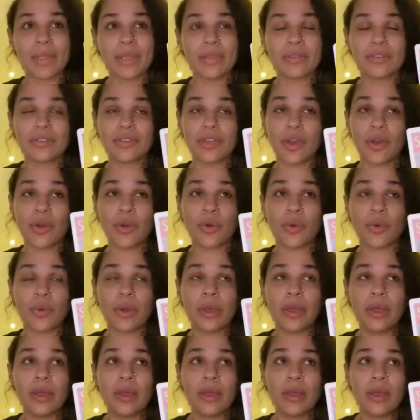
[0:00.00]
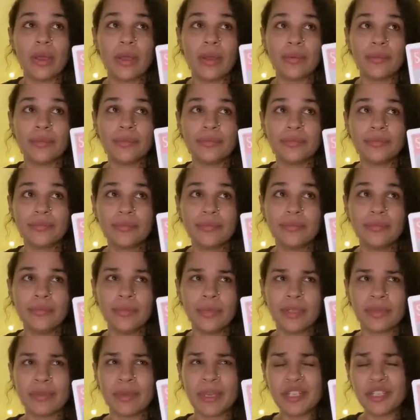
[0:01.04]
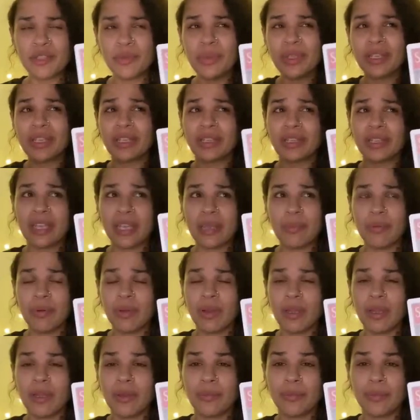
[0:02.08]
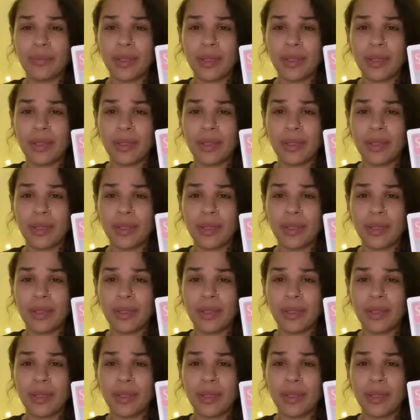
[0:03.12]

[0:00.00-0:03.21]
So especially with the Libra,